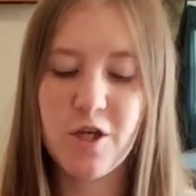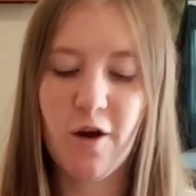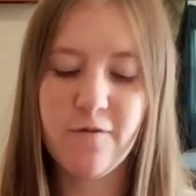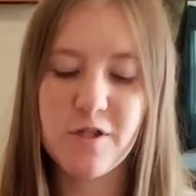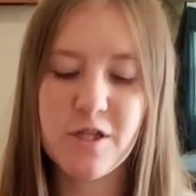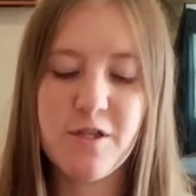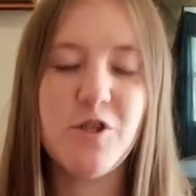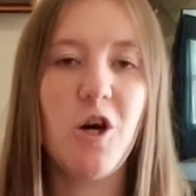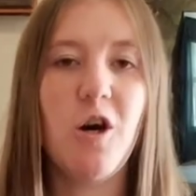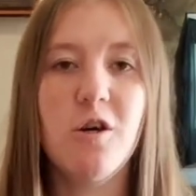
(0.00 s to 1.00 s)
covers the
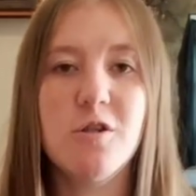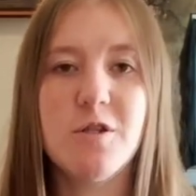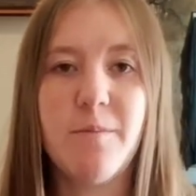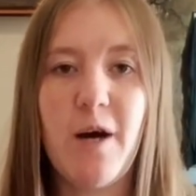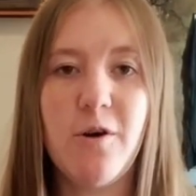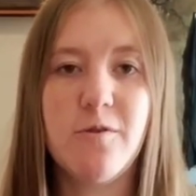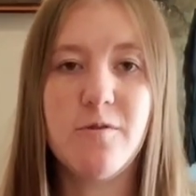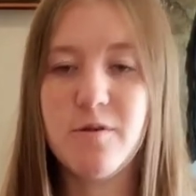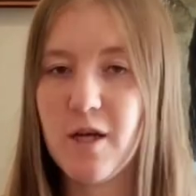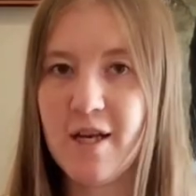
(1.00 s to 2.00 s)
jars
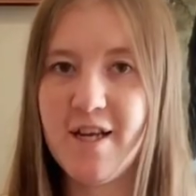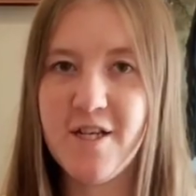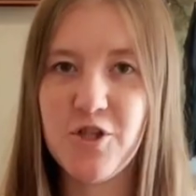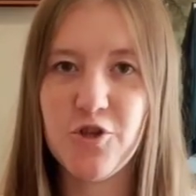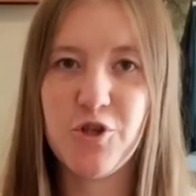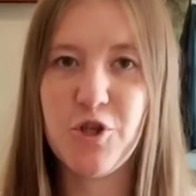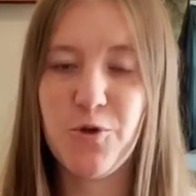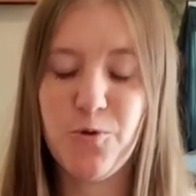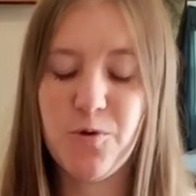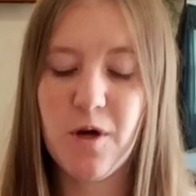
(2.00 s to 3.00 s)
about an inch or
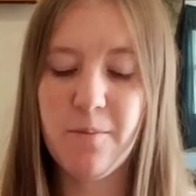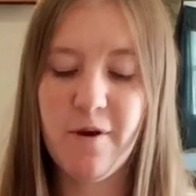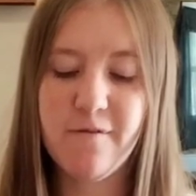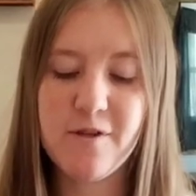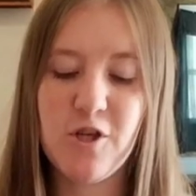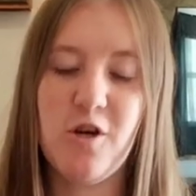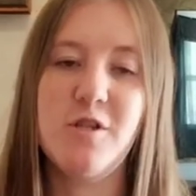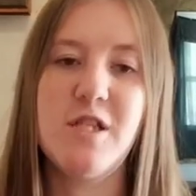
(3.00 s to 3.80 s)
2 above the jars,